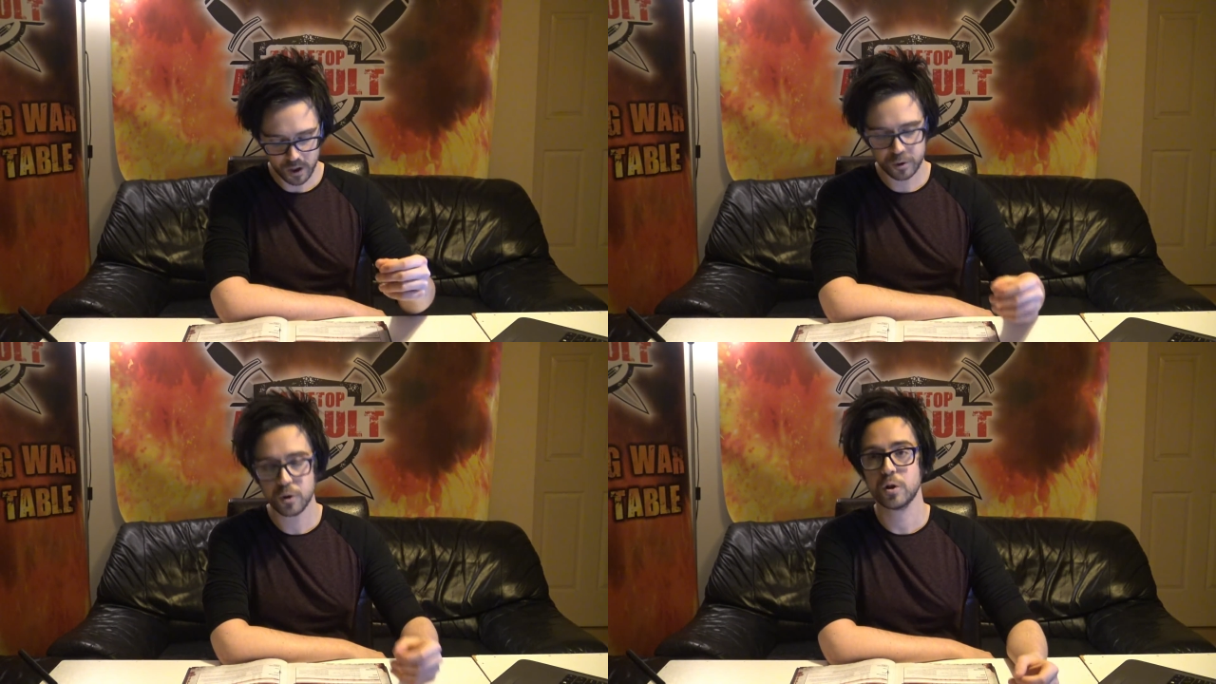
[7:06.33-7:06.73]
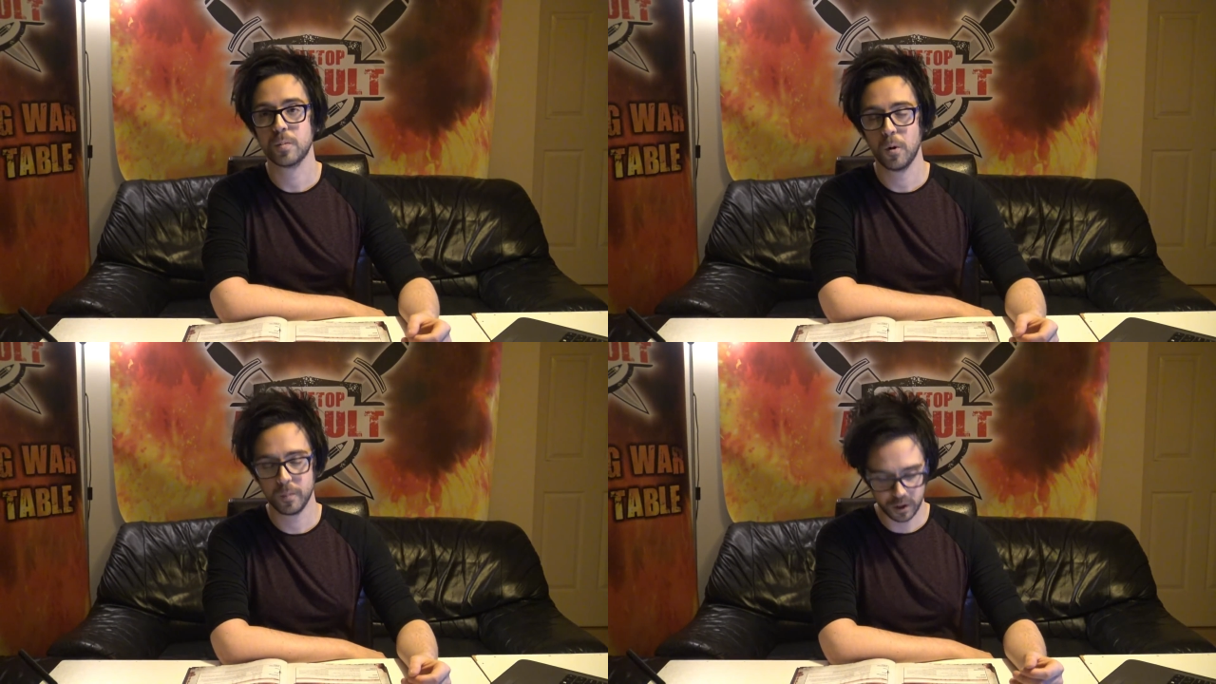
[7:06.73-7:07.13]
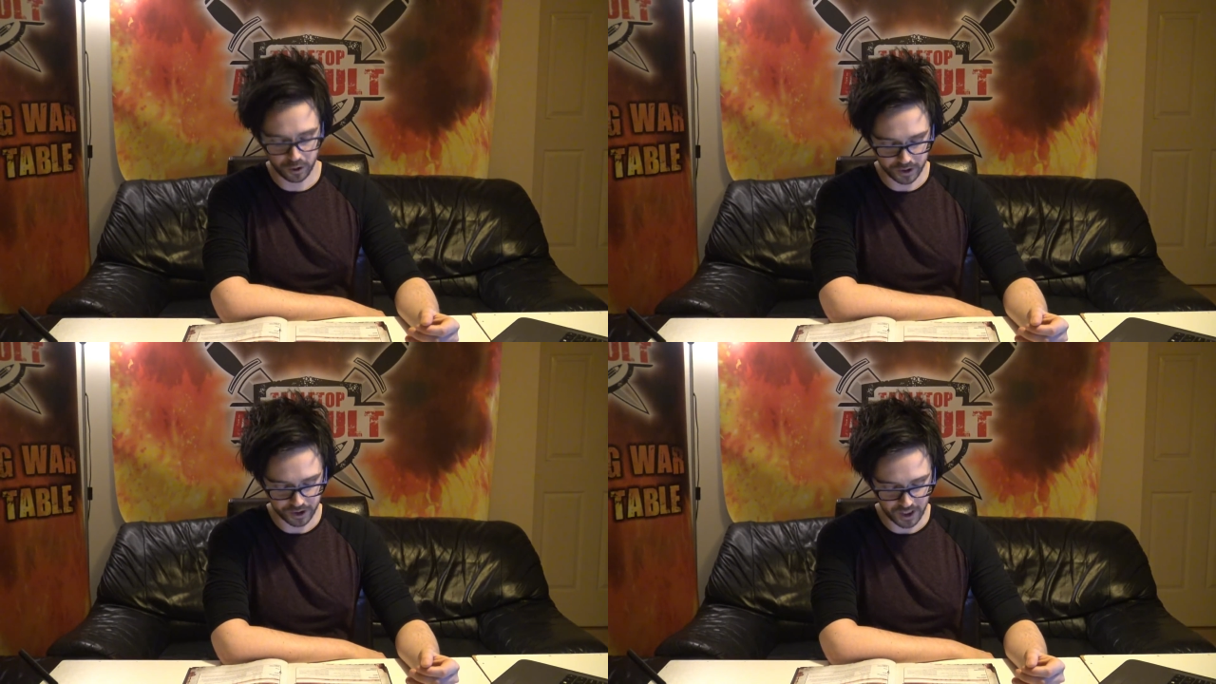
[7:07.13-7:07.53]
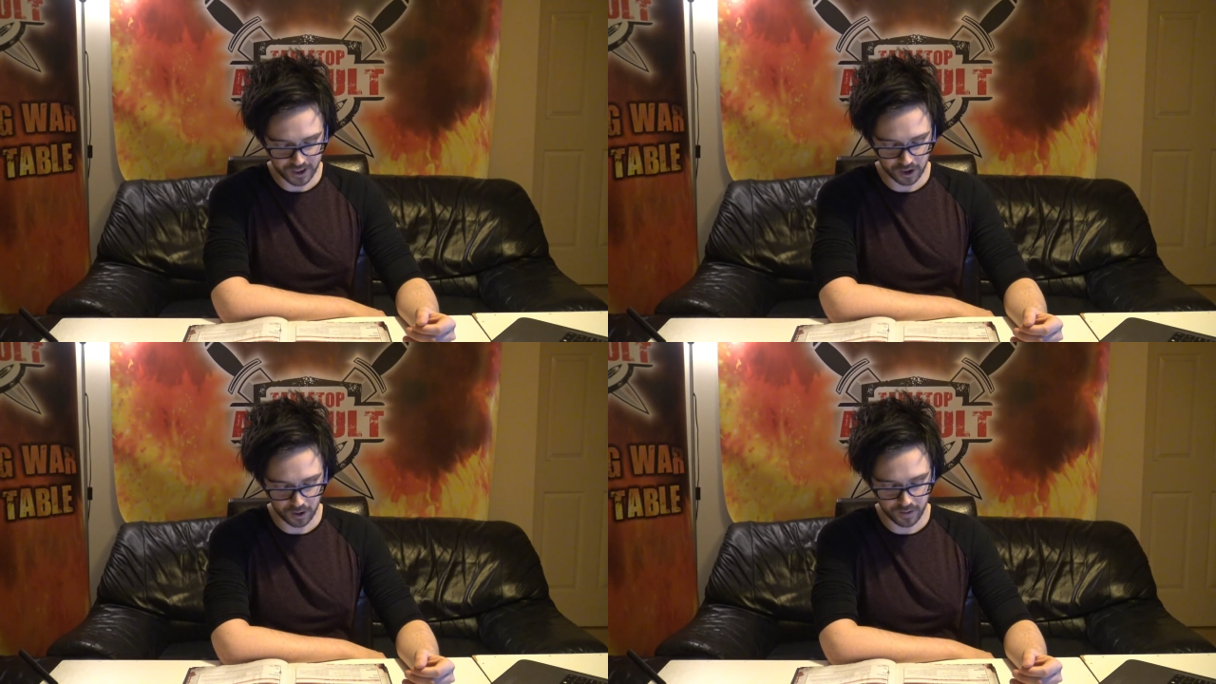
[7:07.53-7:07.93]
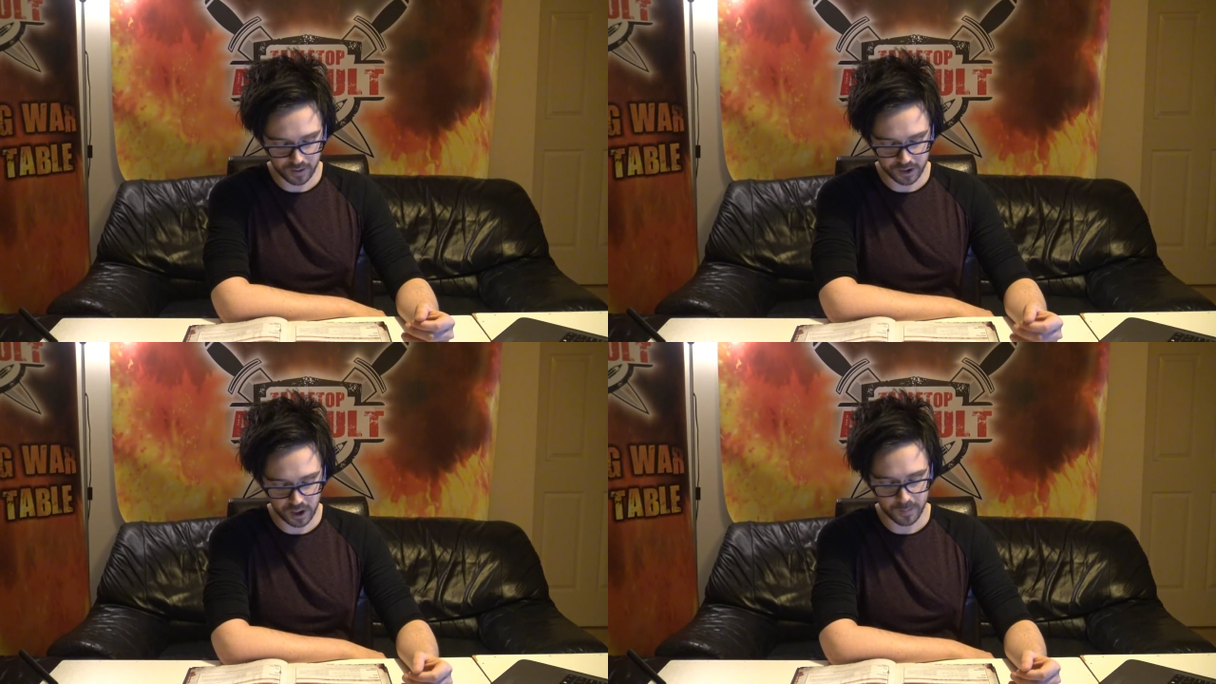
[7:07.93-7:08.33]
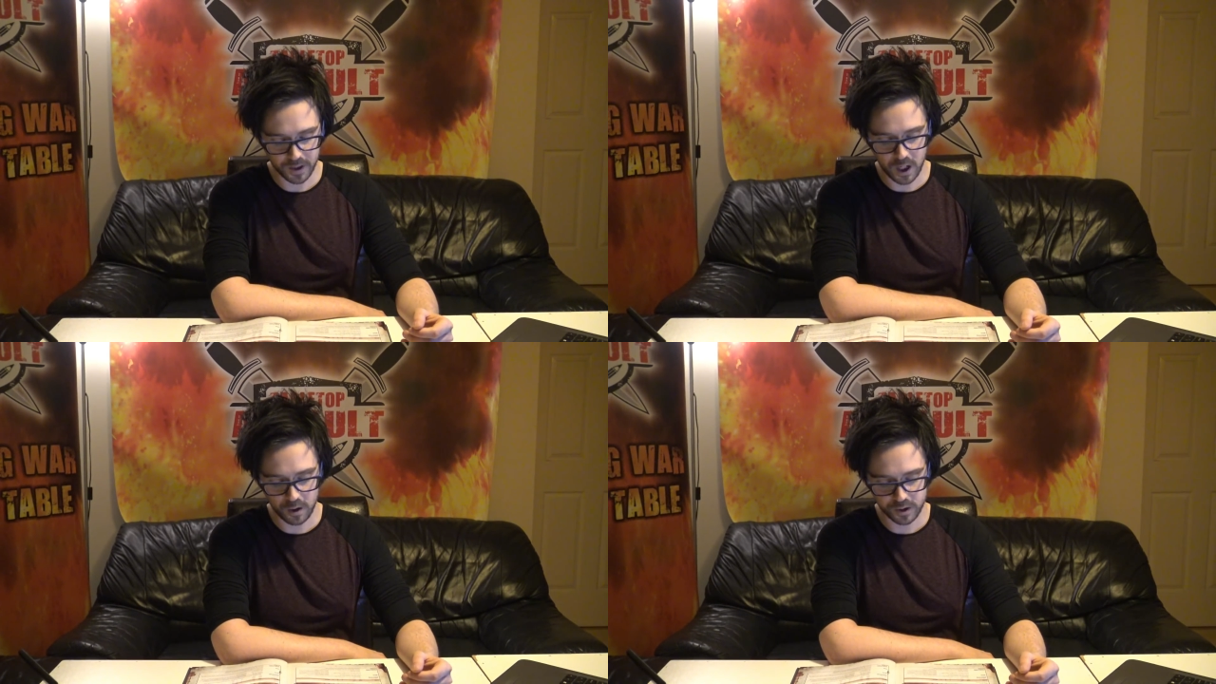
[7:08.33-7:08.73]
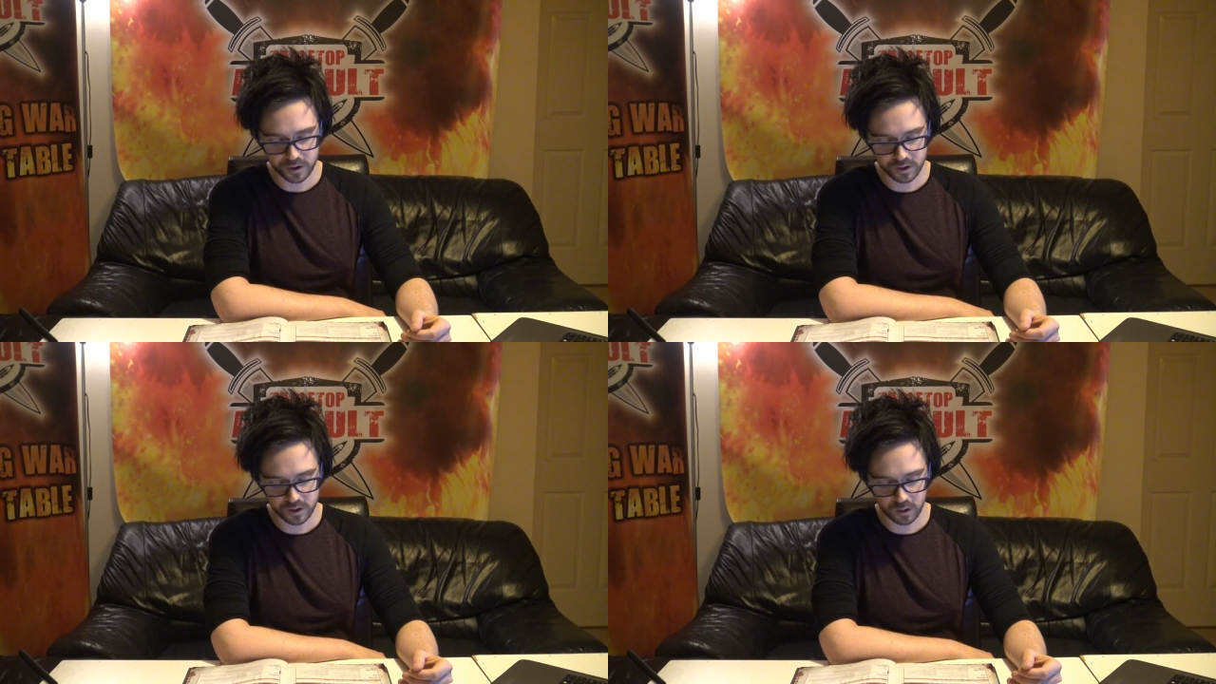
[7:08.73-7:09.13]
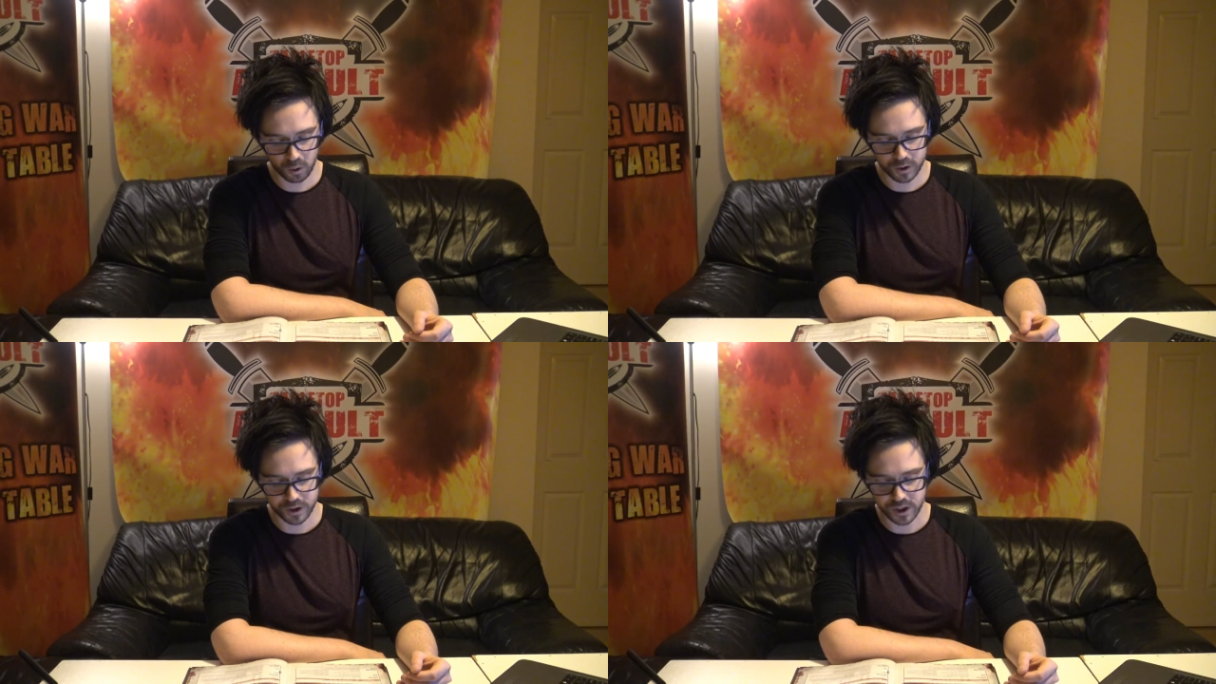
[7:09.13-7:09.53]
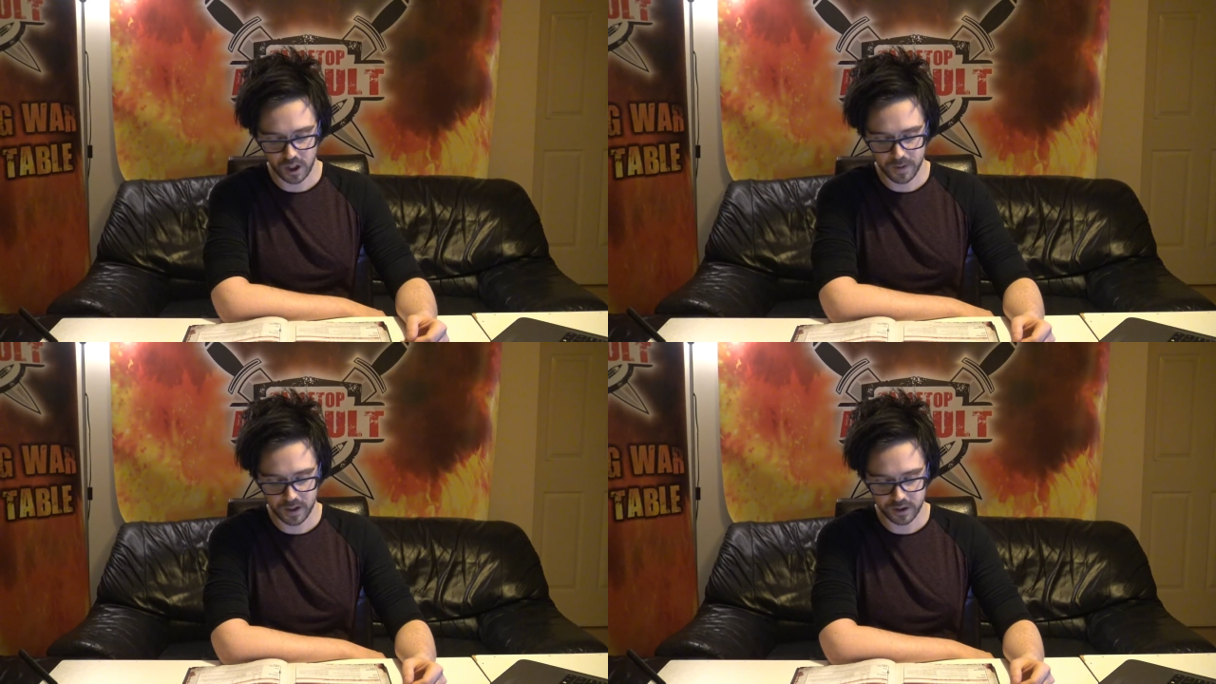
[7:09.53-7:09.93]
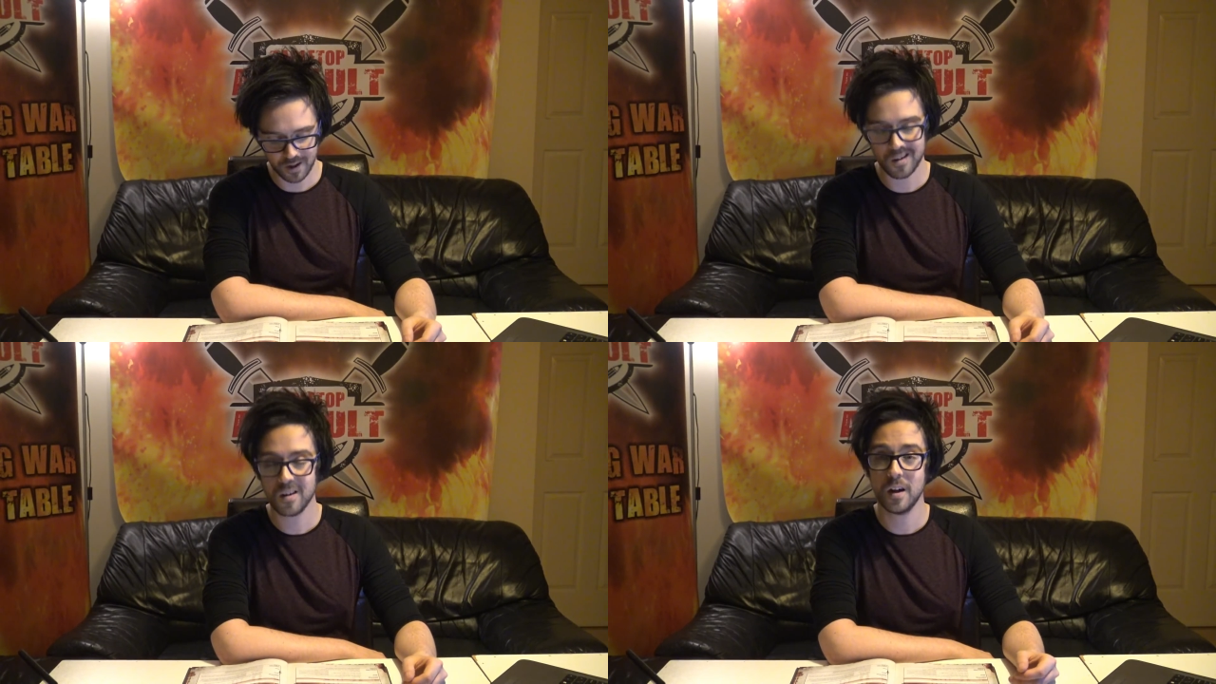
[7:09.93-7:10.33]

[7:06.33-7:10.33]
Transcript: during deployment you can set up, set up the Chaos Lords and Terminator,